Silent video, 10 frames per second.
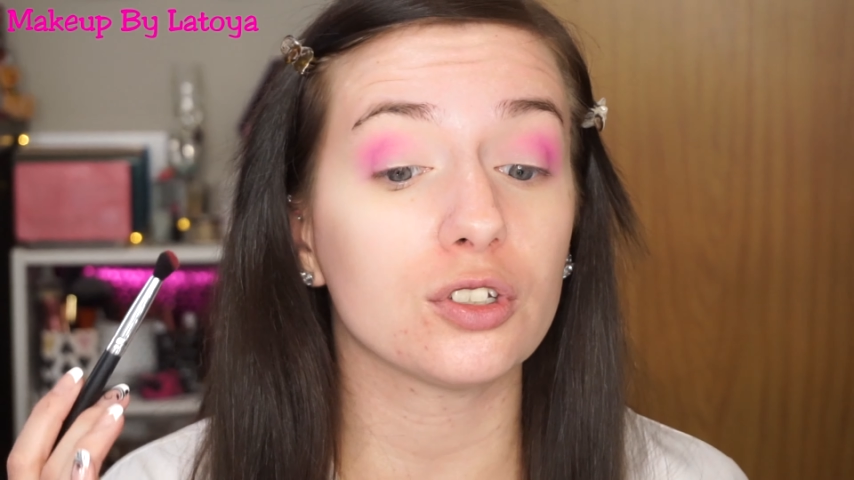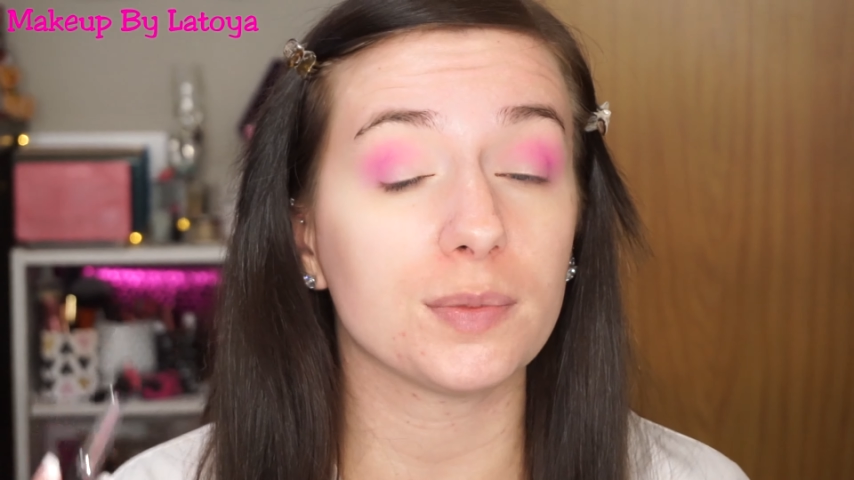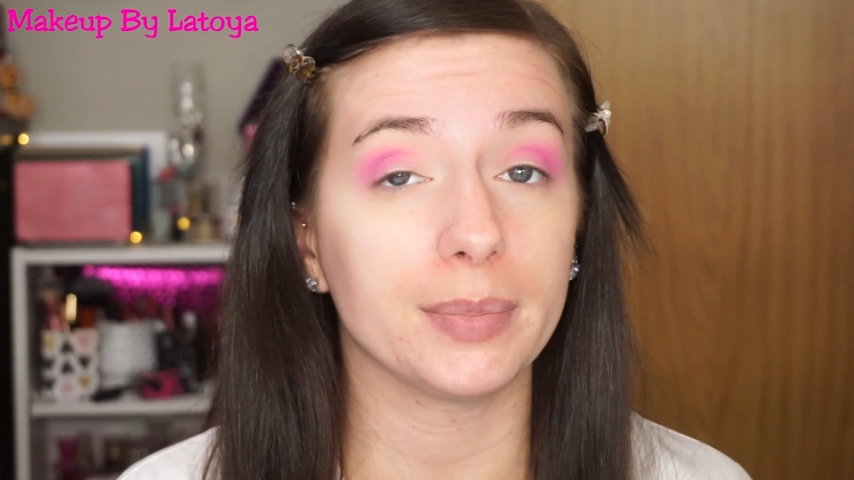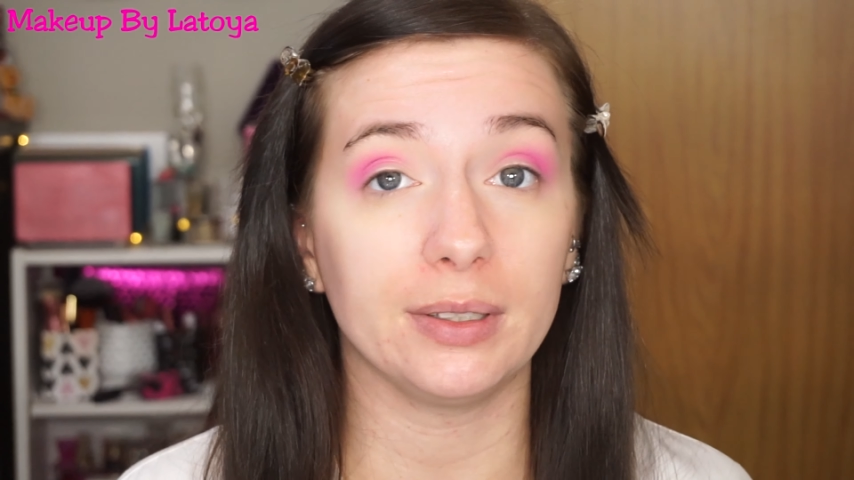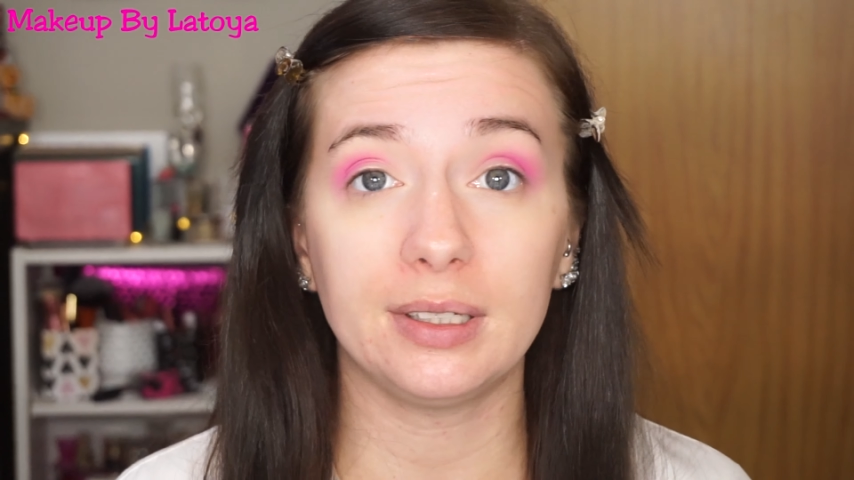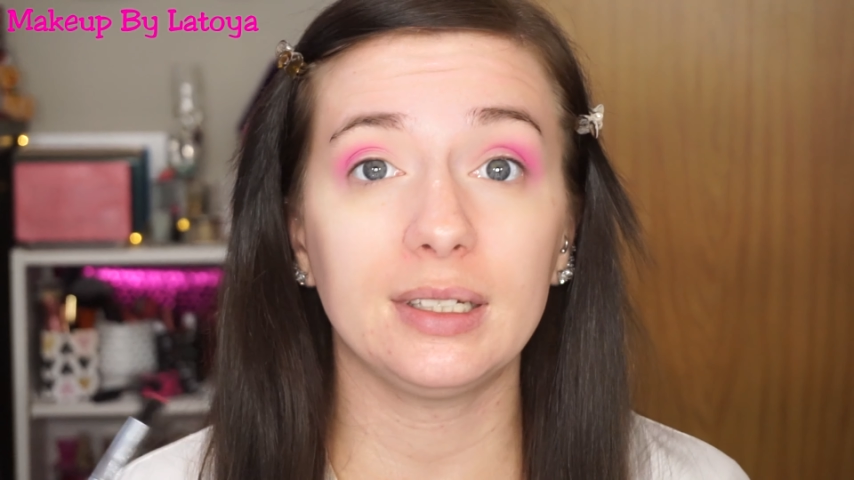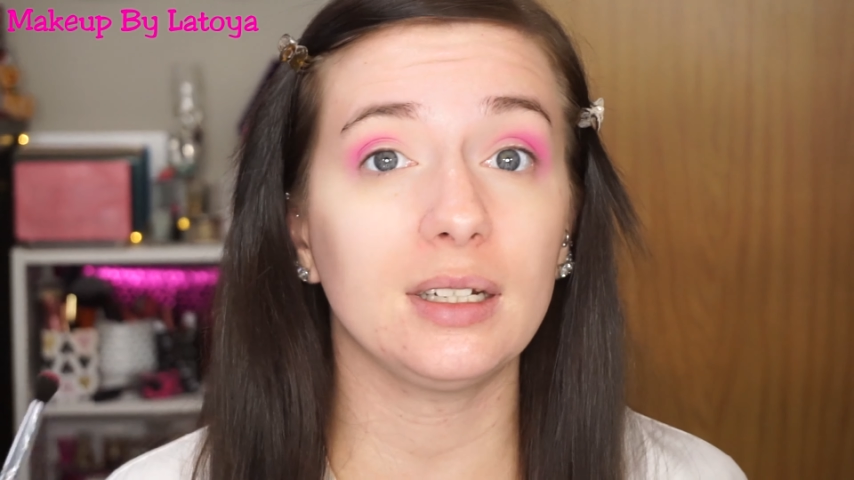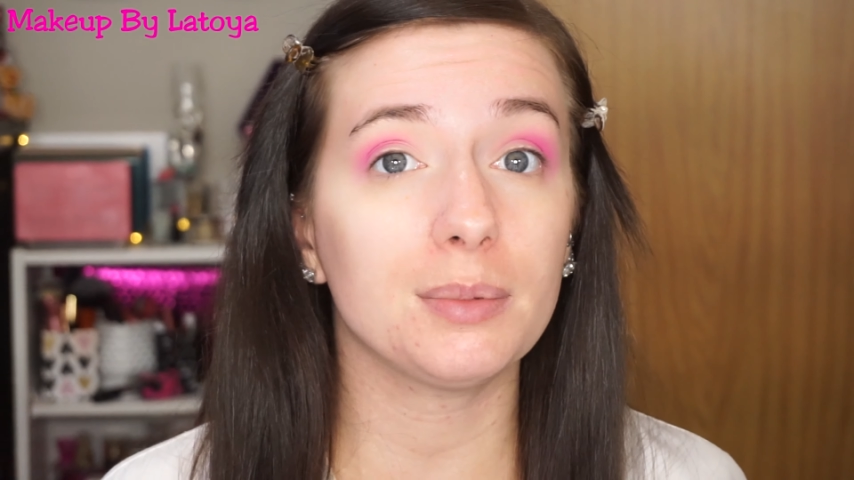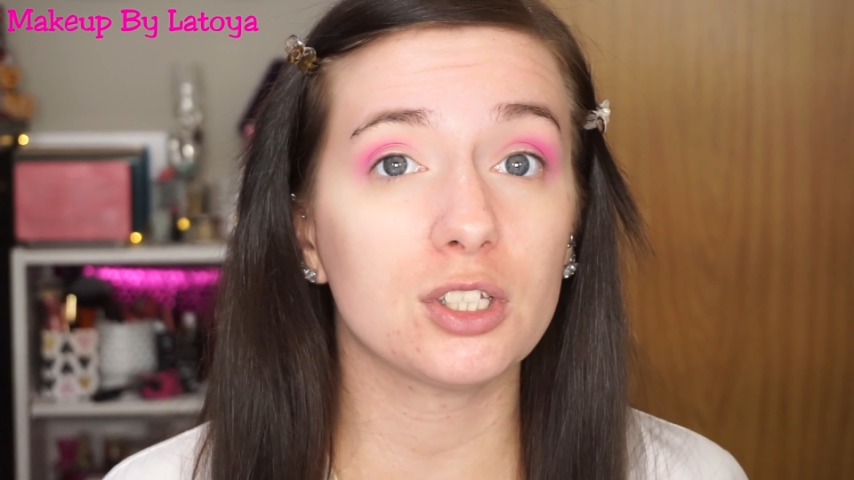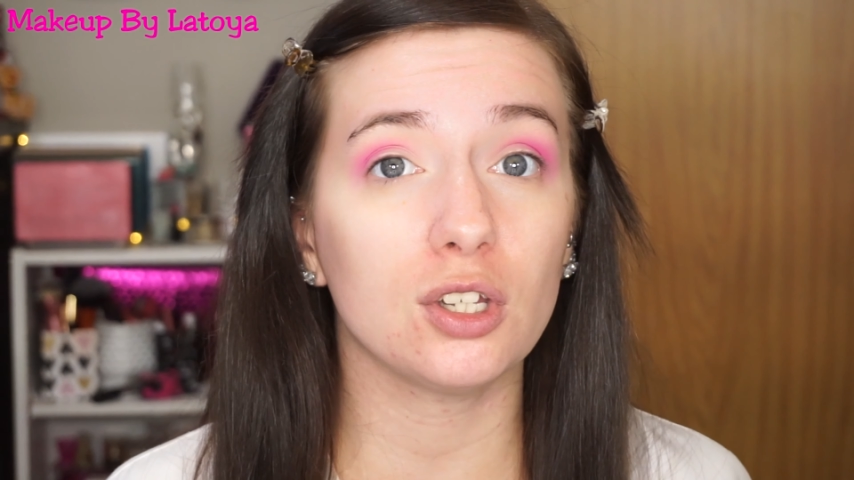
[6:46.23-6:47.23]
Just building it
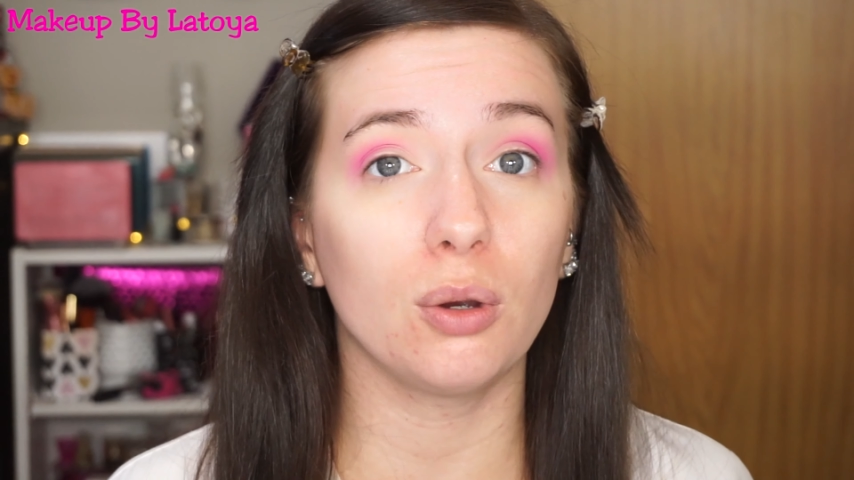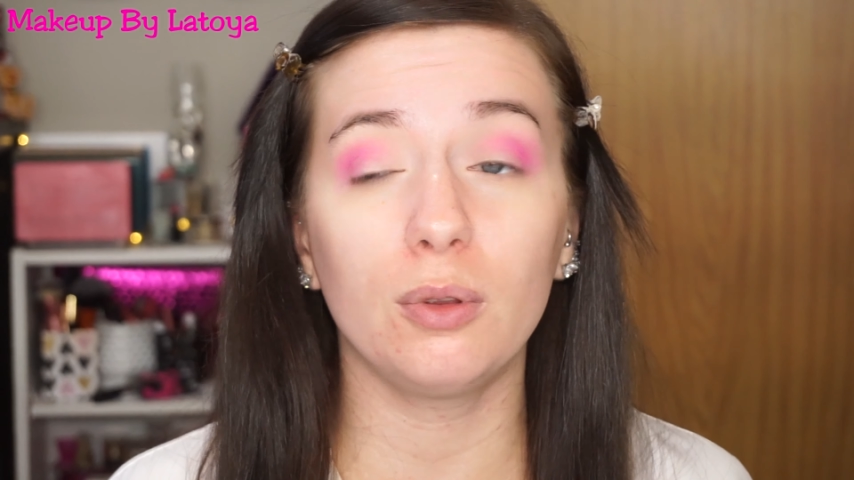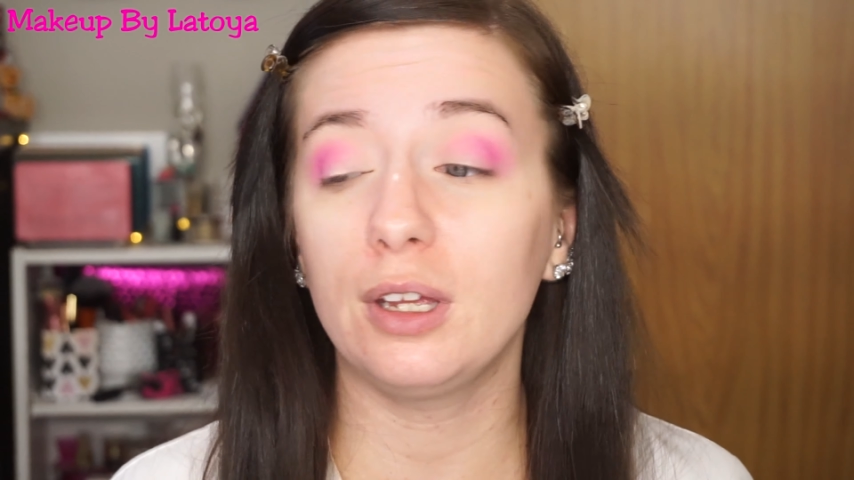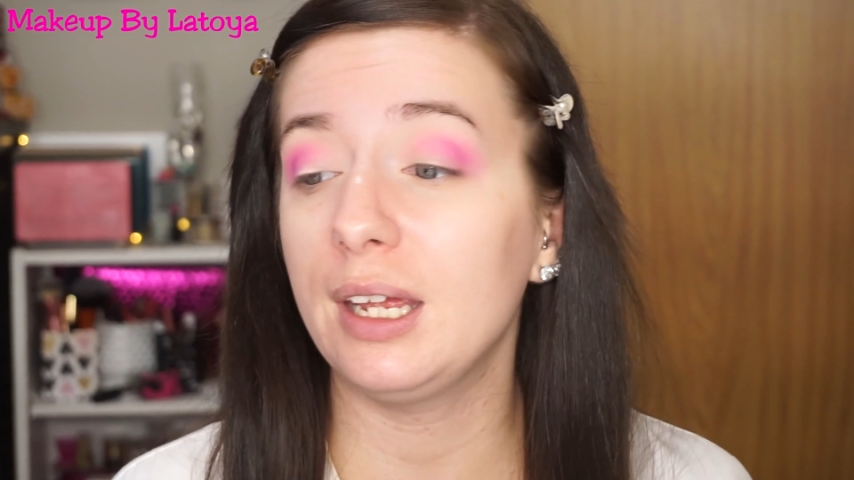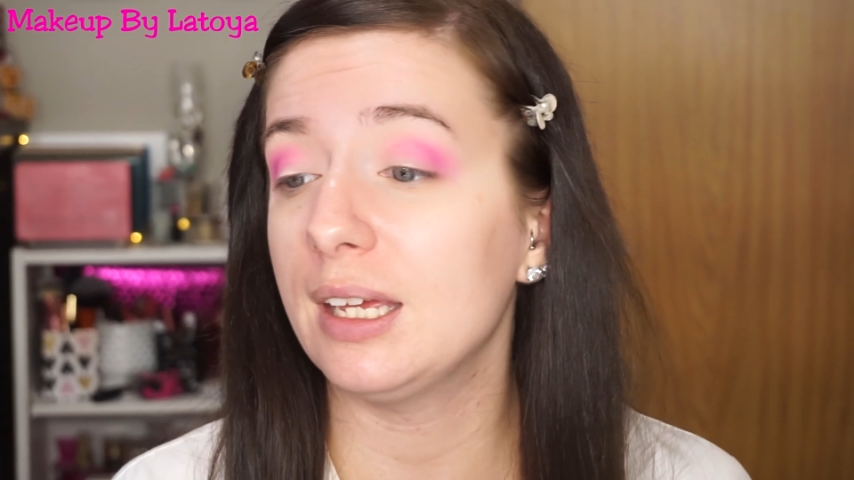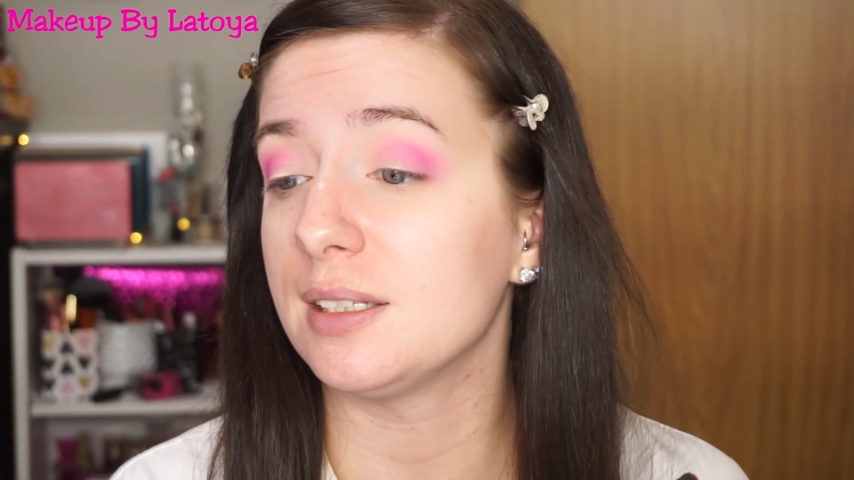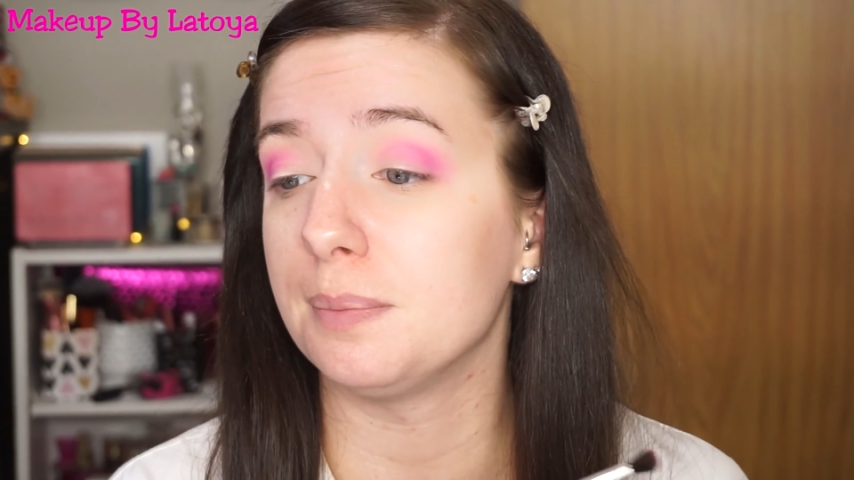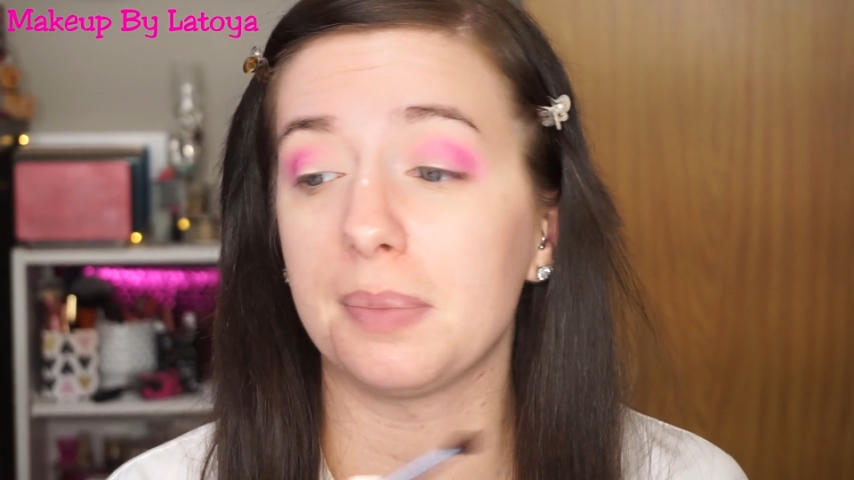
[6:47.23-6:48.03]
up slowly is